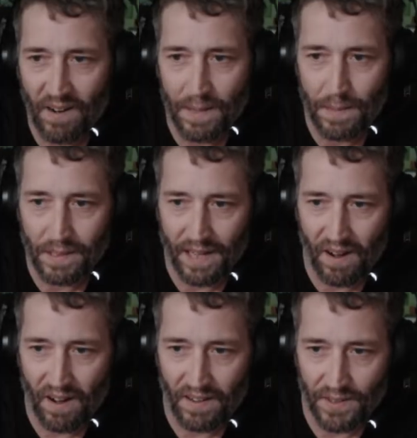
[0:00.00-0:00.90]
build at
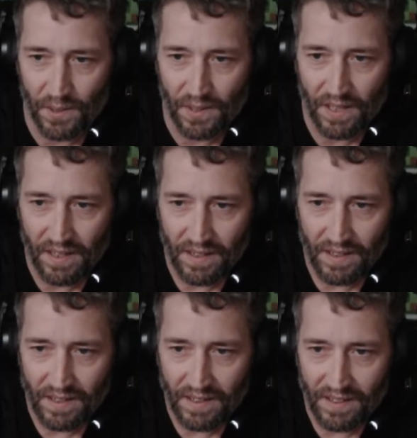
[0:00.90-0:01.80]
all, dude.
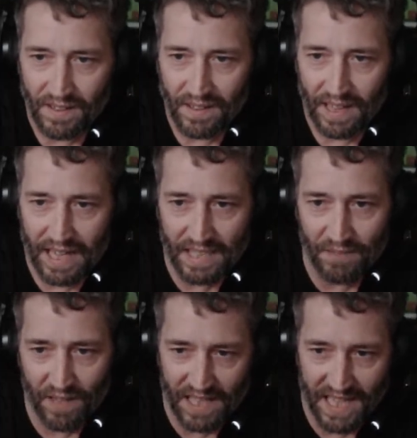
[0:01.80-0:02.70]
It's
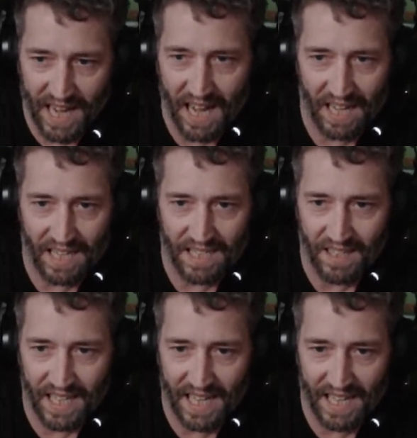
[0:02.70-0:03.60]
really not. Look
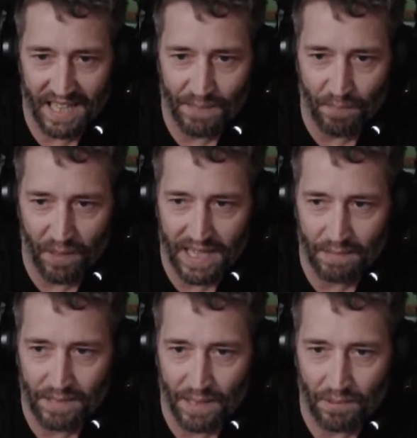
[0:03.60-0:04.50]
at it. It's pretty damn
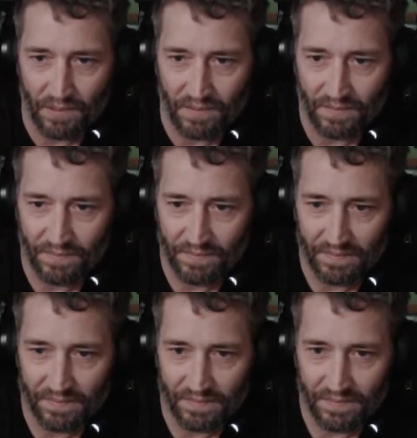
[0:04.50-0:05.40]
simple.
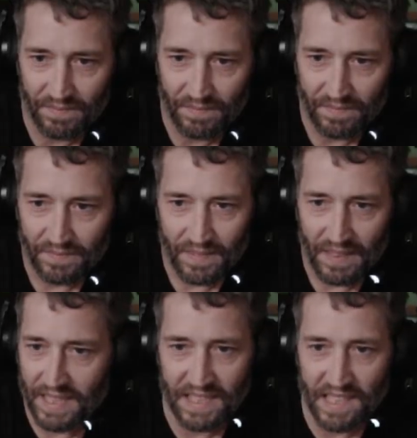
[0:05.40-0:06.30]

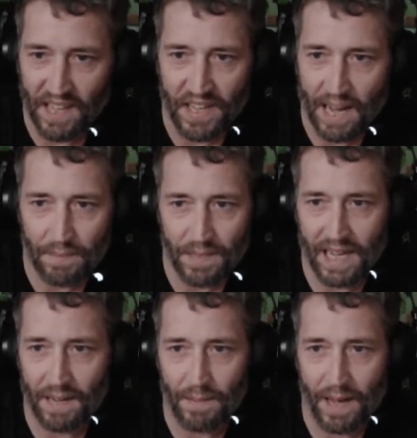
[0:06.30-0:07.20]
There's nothing complicated
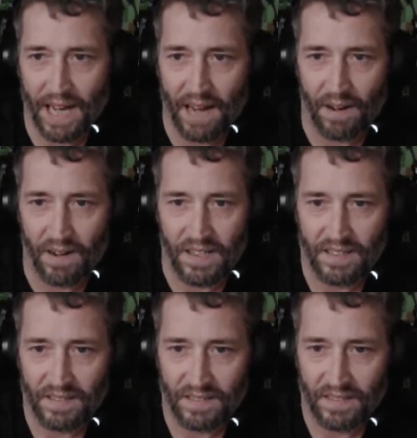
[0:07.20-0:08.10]
about it at all.
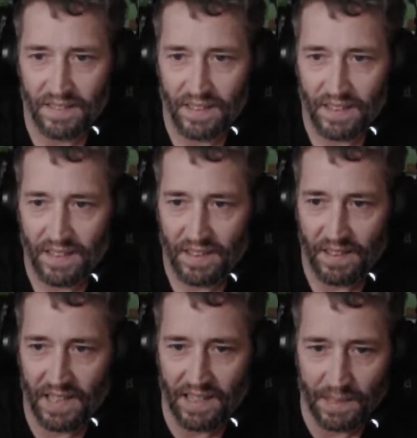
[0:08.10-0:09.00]
Look
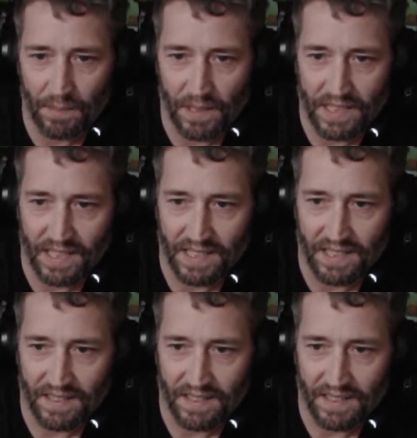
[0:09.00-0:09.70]
how simple this is.